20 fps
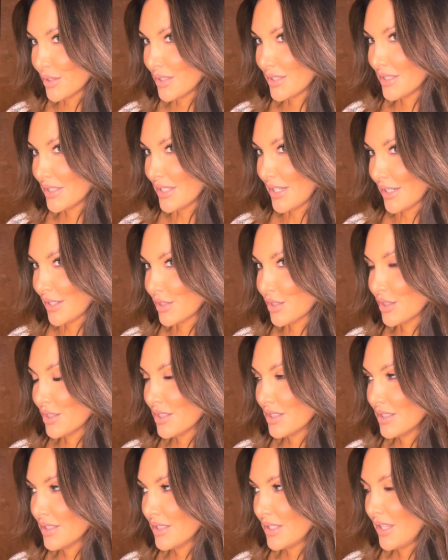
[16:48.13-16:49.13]

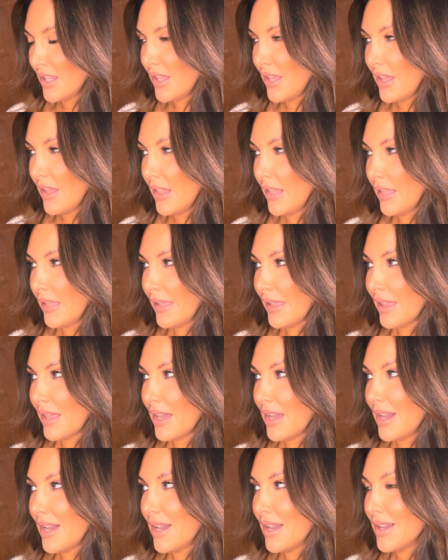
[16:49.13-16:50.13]
section, like
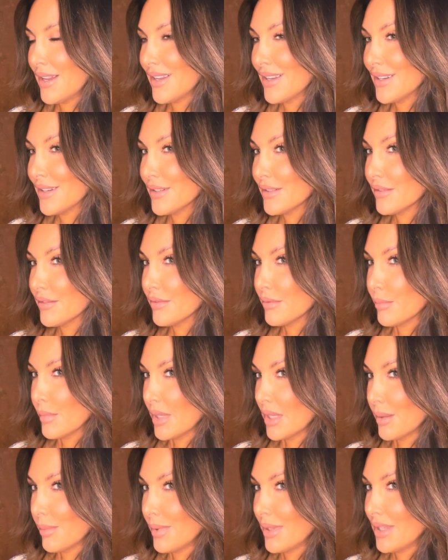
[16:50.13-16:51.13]
have
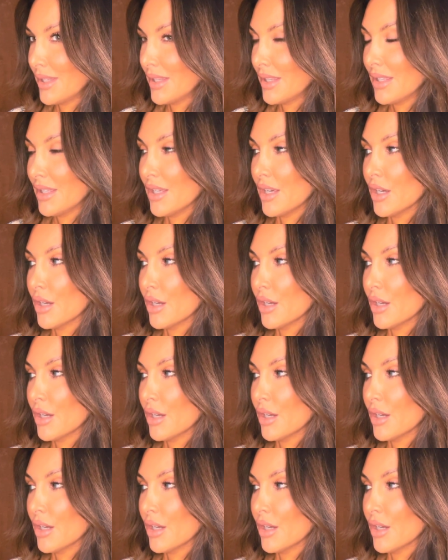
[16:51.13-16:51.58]
maybe a